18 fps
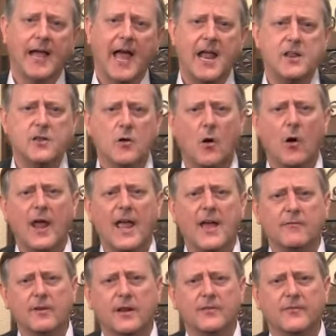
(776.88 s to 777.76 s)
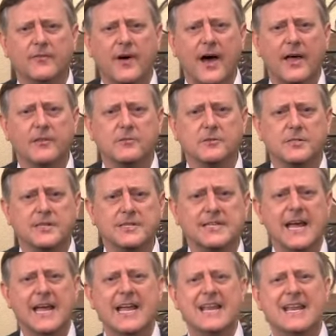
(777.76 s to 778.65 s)
And your heavenly father
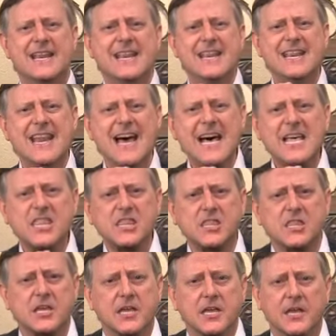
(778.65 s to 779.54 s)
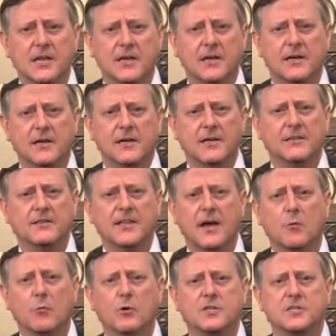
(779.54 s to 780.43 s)
says, Nothing
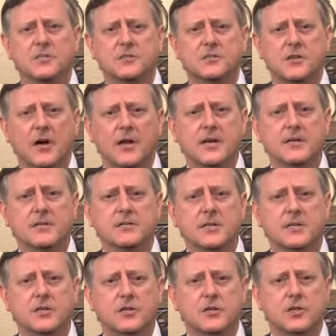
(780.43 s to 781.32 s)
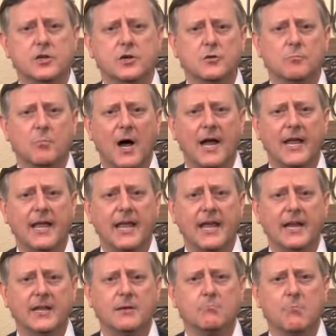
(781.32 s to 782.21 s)
that was done to you by
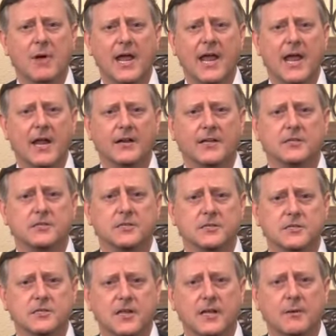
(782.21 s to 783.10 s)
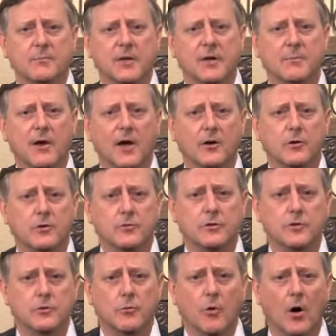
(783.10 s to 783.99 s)
any man is a statement about who
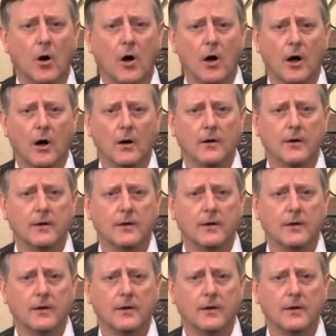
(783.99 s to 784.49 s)
you are.